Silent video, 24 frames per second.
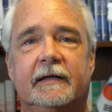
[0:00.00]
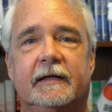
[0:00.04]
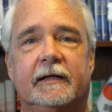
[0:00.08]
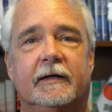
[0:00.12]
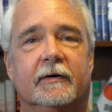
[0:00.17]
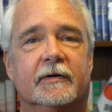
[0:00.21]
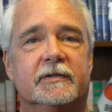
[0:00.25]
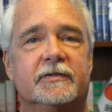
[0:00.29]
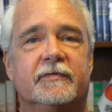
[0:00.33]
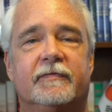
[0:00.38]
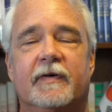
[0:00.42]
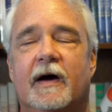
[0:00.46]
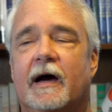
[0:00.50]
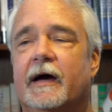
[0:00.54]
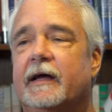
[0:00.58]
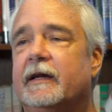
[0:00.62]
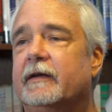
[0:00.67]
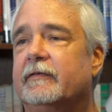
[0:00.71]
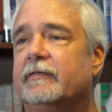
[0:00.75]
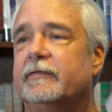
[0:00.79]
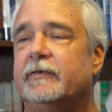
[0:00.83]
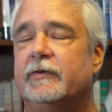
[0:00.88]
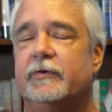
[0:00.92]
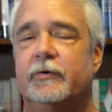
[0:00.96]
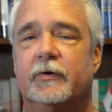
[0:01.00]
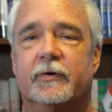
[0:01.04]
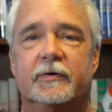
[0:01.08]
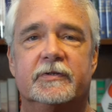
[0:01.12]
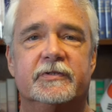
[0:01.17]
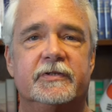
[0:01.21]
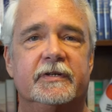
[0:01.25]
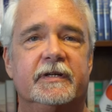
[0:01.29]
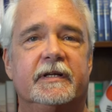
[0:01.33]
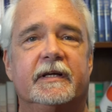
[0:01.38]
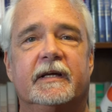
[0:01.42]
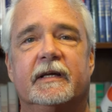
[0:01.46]
You know, it's fine if New York
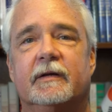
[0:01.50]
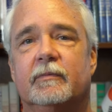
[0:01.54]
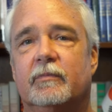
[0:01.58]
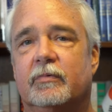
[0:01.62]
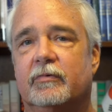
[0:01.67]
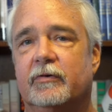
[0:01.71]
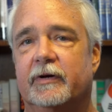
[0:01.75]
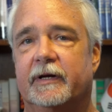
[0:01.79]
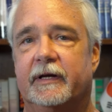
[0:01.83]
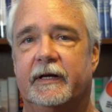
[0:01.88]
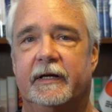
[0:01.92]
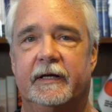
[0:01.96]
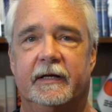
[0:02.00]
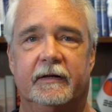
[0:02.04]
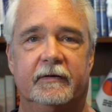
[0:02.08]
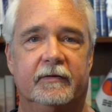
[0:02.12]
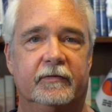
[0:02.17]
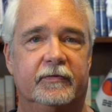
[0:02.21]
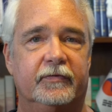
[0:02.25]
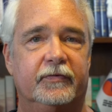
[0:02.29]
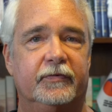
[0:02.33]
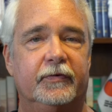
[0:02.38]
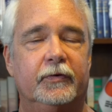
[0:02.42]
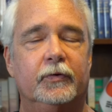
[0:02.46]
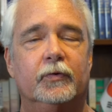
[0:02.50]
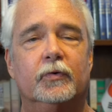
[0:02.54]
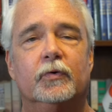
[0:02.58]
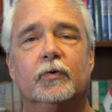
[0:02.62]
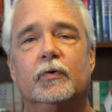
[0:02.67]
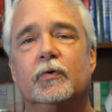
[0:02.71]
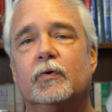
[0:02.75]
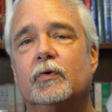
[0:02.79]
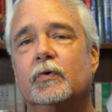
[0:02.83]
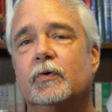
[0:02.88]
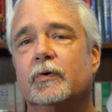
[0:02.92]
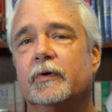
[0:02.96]
City can bring in
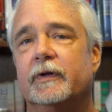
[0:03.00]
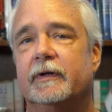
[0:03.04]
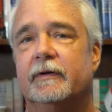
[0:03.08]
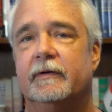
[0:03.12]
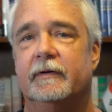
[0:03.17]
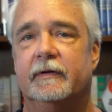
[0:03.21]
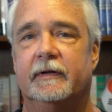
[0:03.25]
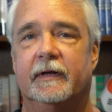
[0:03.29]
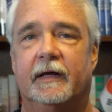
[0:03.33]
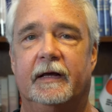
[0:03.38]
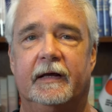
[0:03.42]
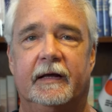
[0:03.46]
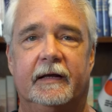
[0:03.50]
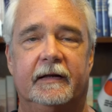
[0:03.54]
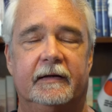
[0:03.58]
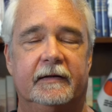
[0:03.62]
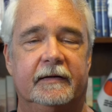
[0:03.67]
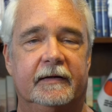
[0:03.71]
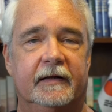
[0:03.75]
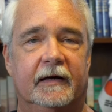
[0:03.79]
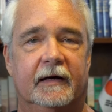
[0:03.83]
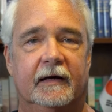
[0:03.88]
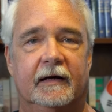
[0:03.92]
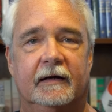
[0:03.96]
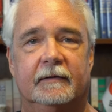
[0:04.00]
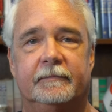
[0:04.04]
fuel and